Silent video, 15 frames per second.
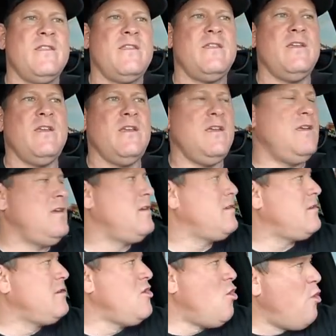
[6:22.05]
the
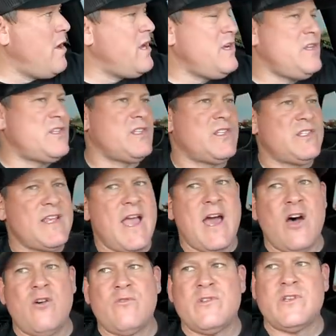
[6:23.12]
noise, the
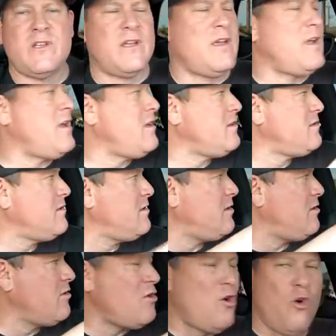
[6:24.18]
sound, and
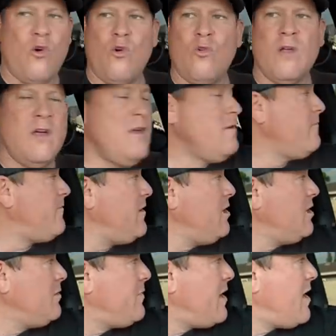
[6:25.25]
you know, the whole
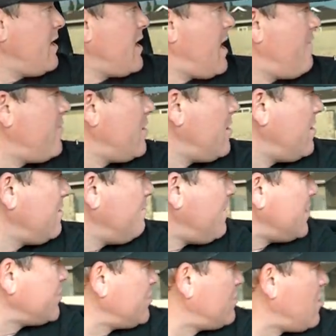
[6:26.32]
feeling behind having a
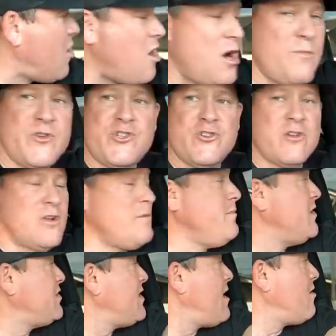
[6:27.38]
muscle car, but you're gonna
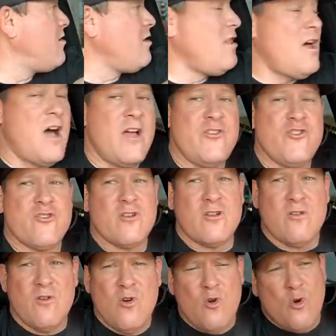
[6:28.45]
miss out on a lot, and you're gonna